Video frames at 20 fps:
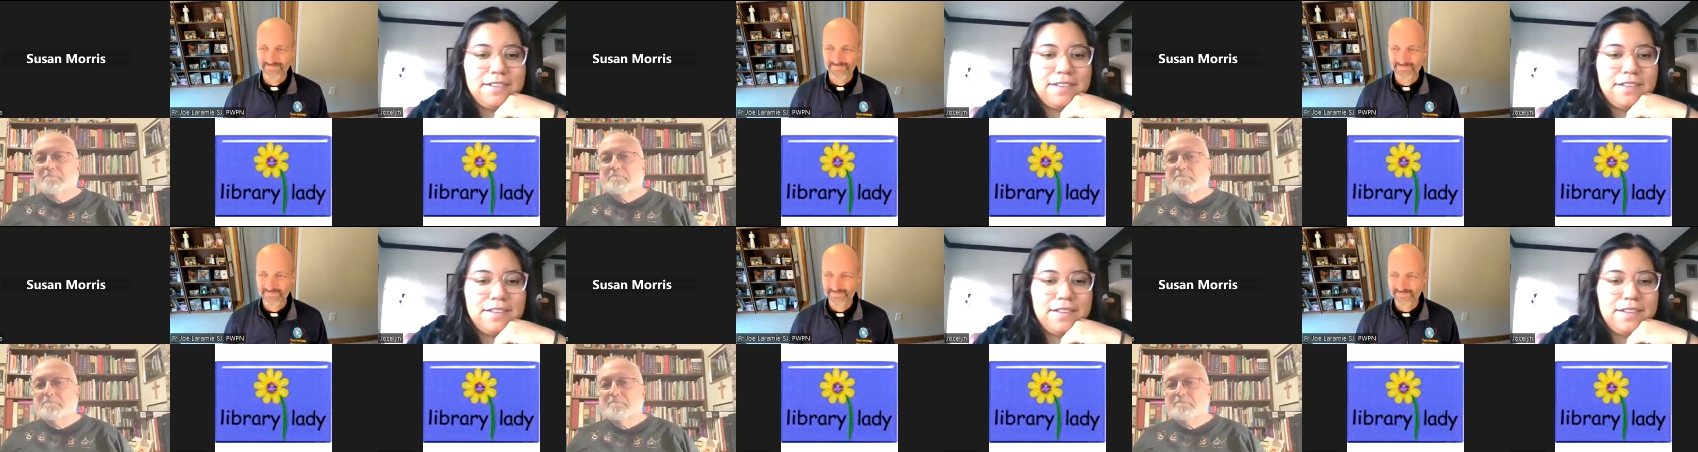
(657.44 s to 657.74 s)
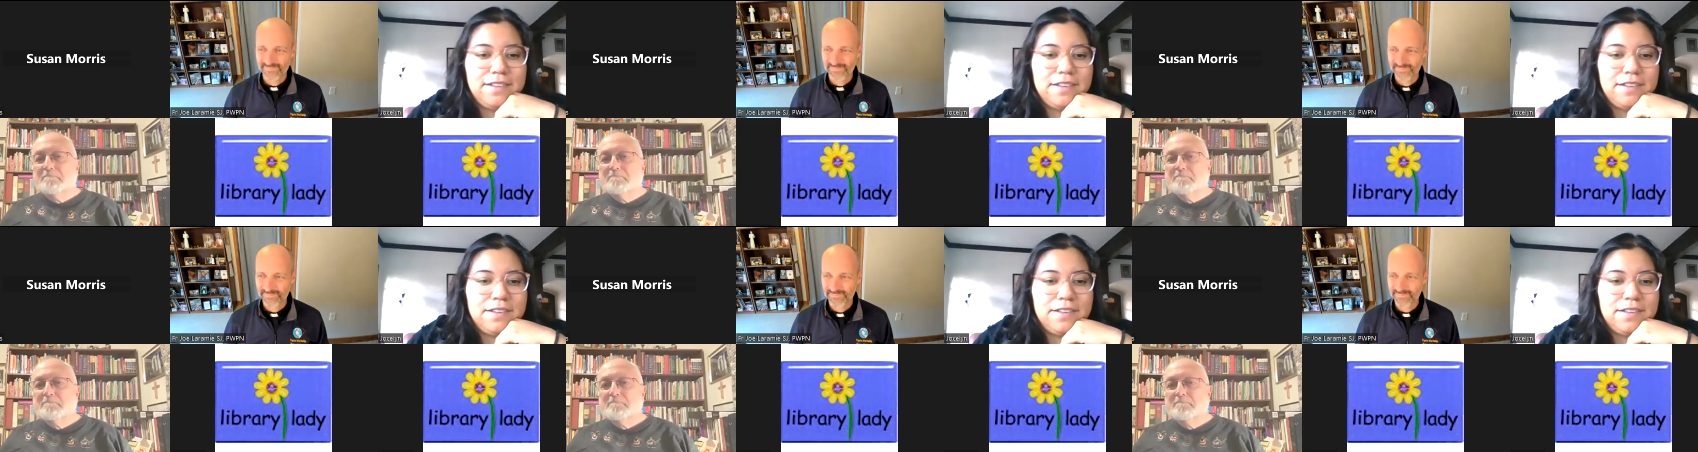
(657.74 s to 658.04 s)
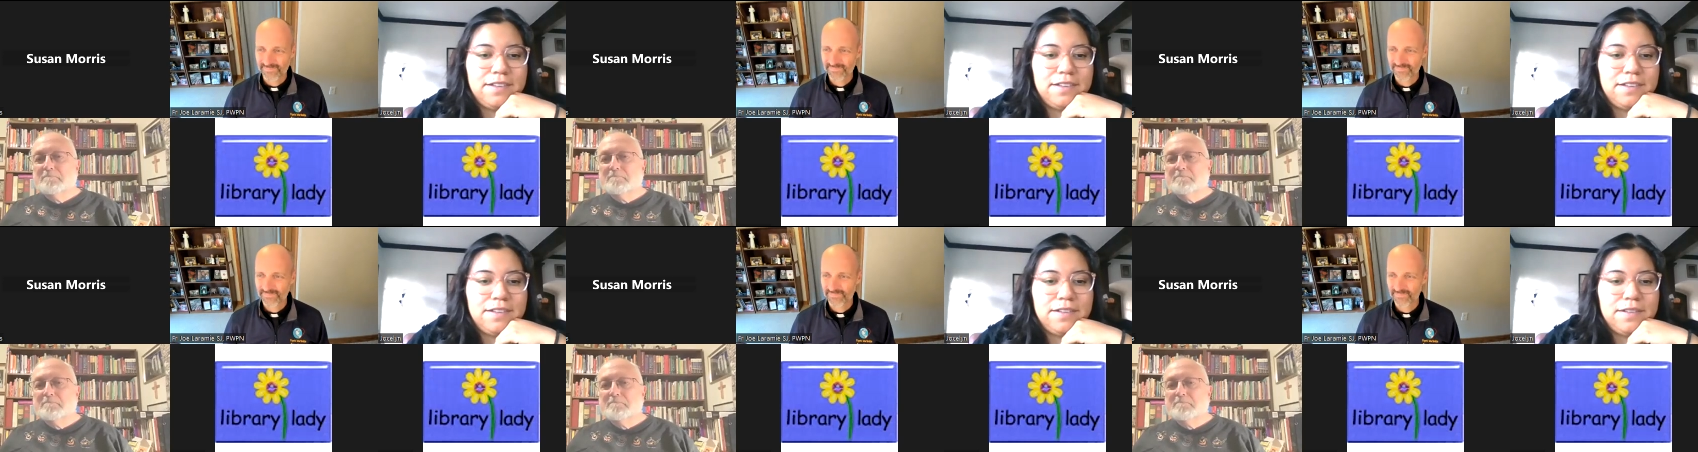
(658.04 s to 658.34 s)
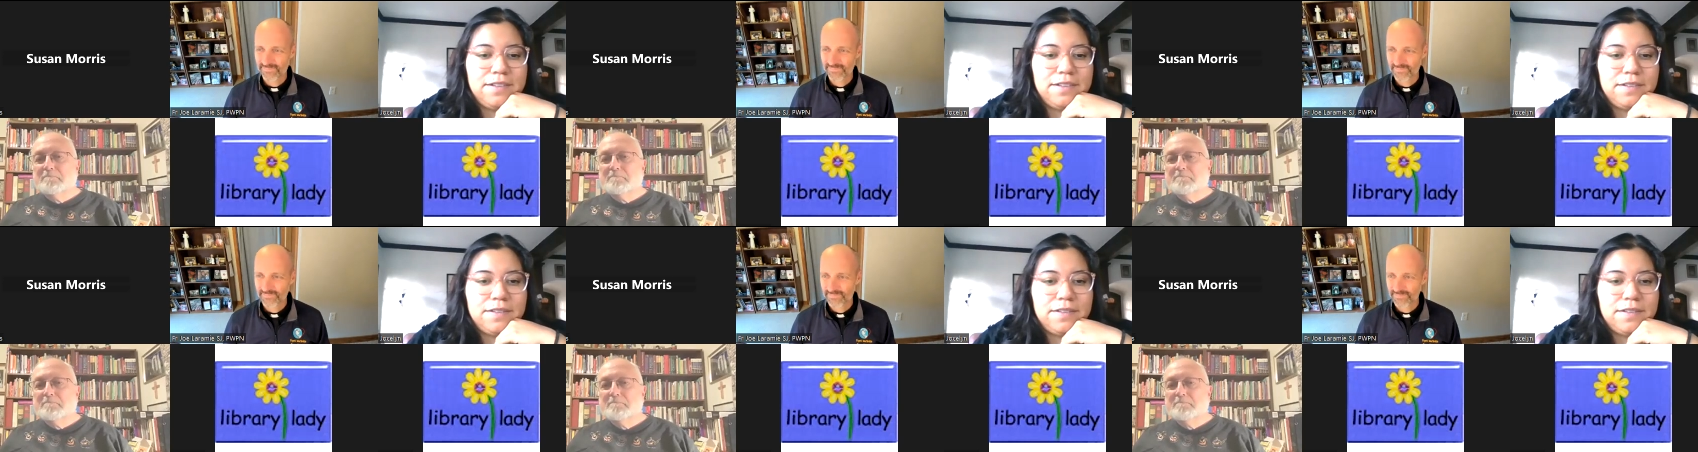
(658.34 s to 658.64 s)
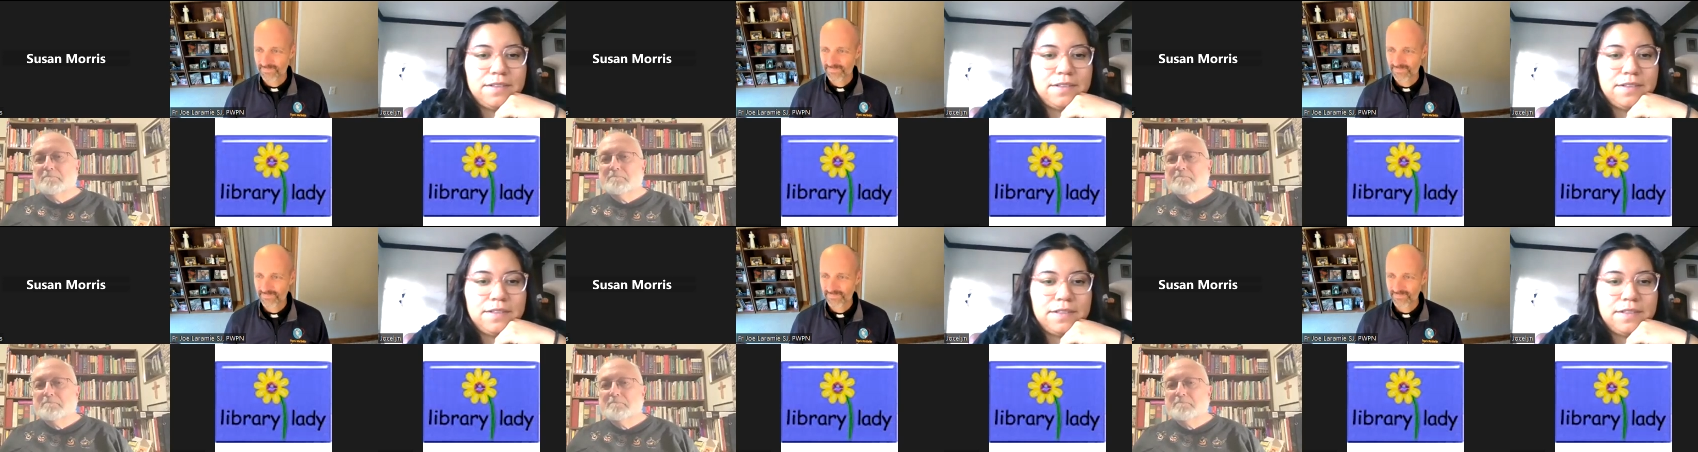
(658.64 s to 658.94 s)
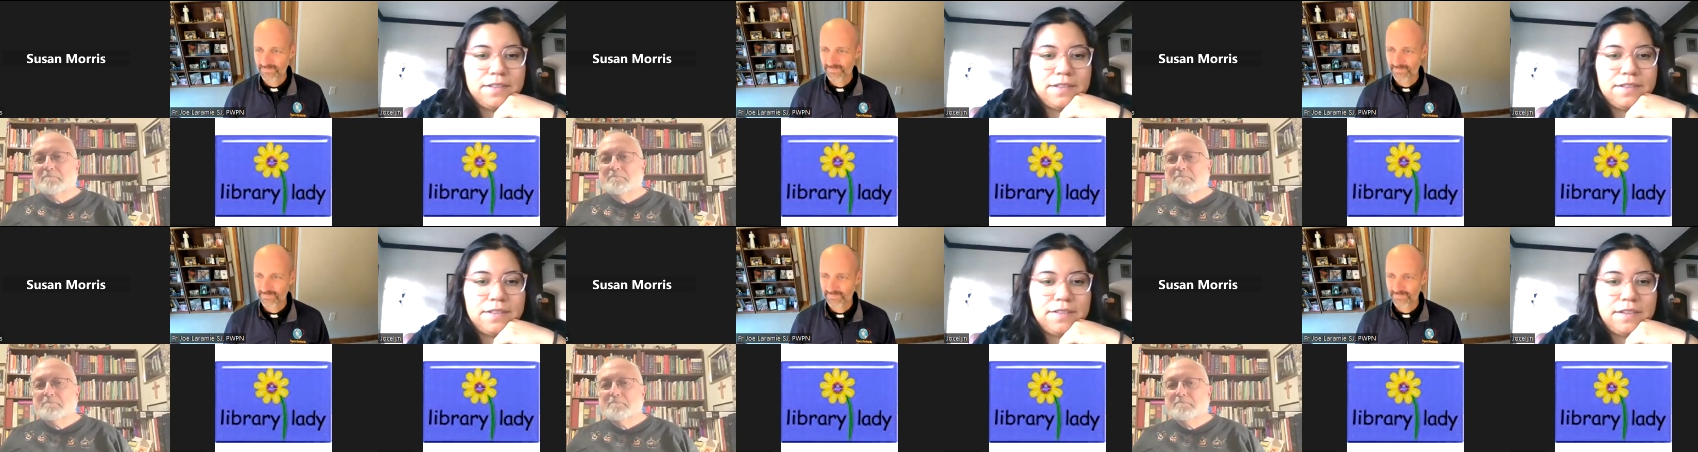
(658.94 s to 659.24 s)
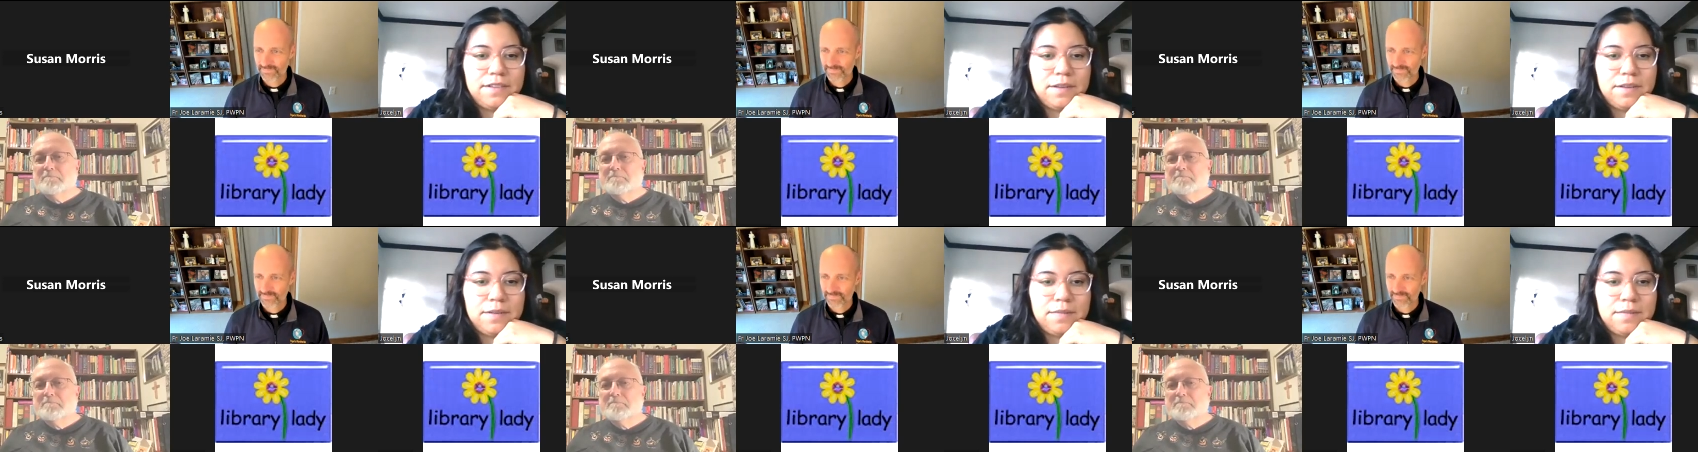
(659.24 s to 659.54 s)

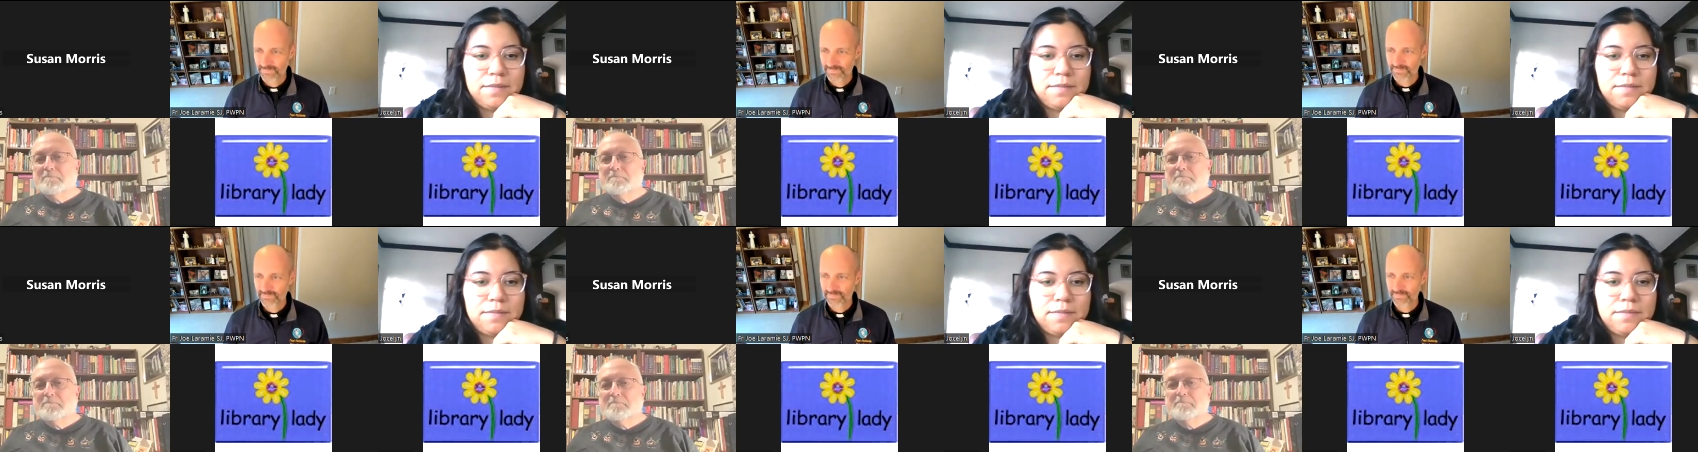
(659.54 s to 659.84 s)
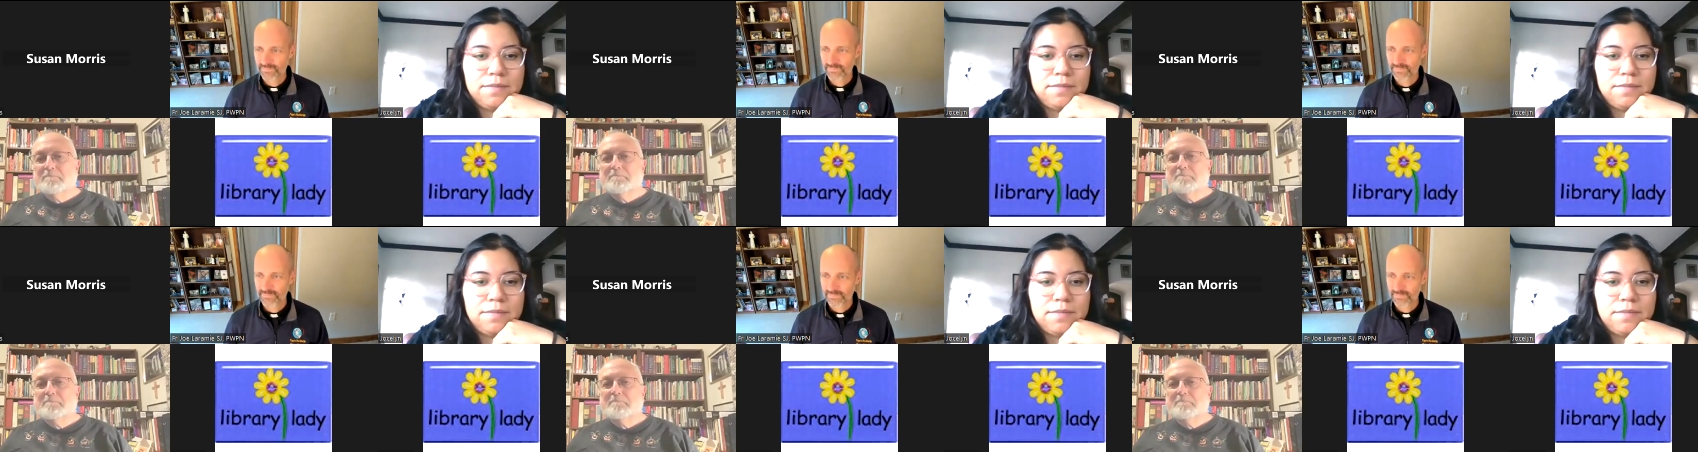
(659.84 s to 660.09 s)
(no one is talking)